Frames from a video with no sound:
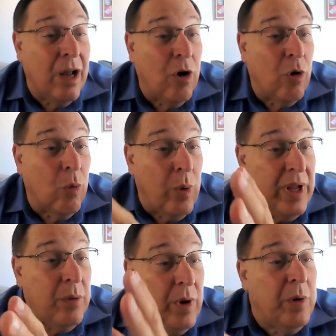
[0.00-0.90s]
we
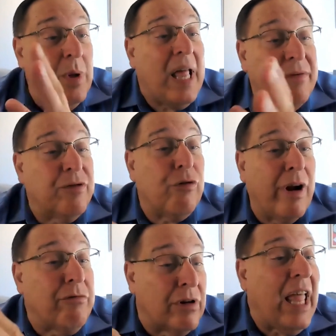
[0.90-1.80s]
will have great
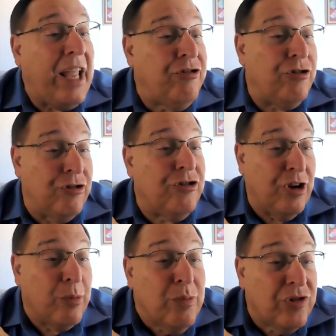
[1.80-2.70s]

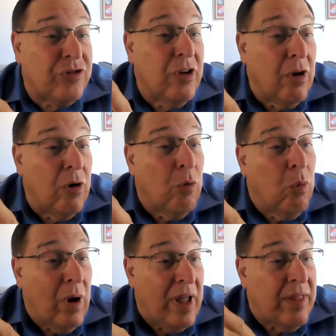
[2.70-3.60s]
relationships
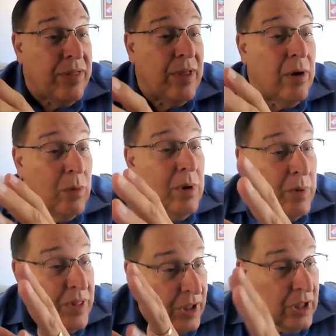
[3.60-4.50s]
with
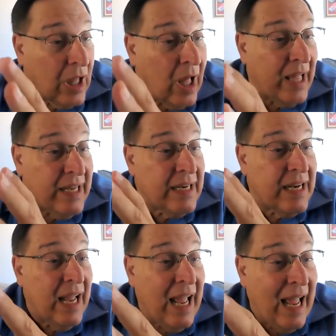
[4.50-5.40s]
the client.
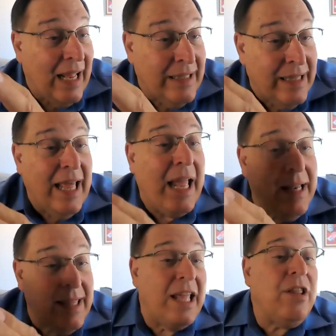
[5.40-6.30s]
And
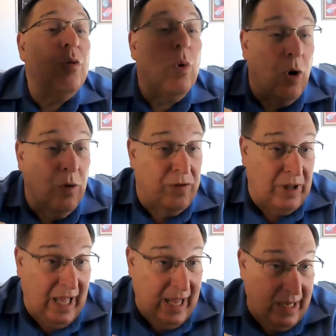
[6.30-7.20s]
then you
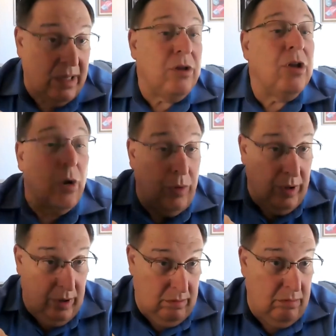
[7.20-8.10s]
overlay,
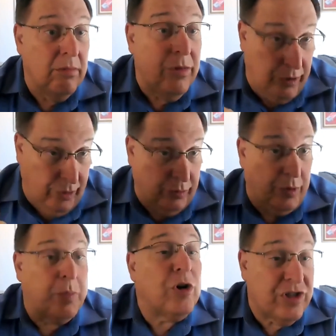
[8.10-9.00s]
the
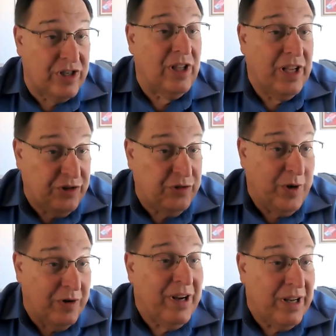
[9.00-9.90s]
personal
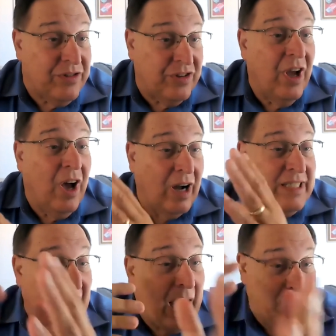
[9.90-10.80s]
experience on
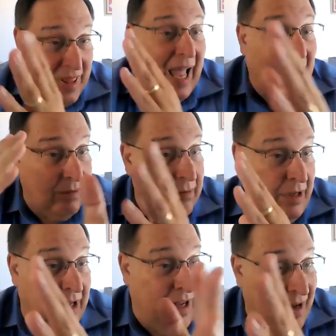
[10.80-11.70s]
top of that,
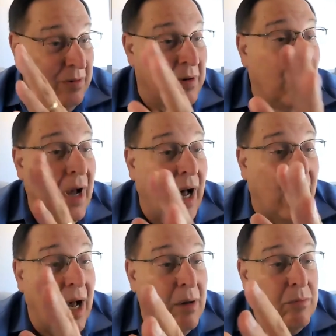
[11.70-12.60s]

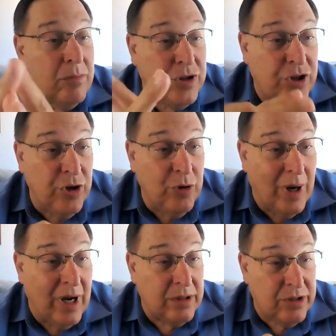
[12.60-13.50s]

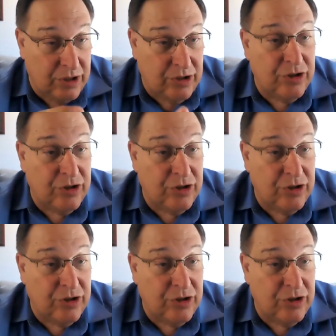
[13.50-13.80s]
to